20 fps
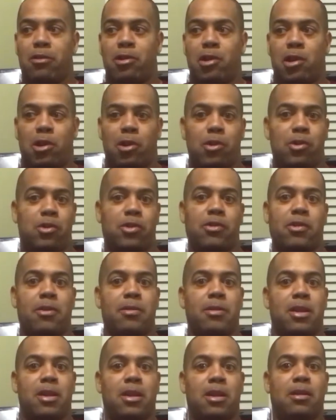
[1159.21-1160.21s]
clothes
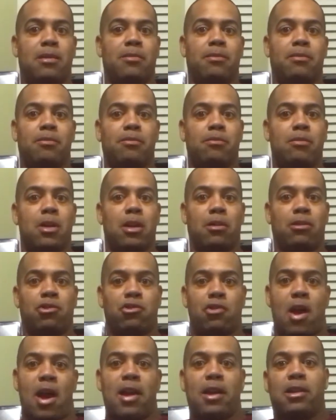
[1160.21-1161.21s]
from the
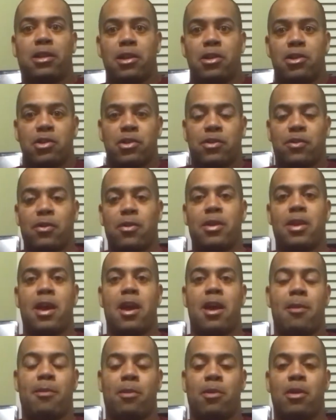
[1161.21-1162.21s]
dry cleaners for
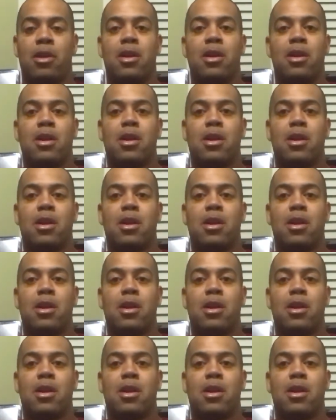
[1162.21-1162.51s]
them, or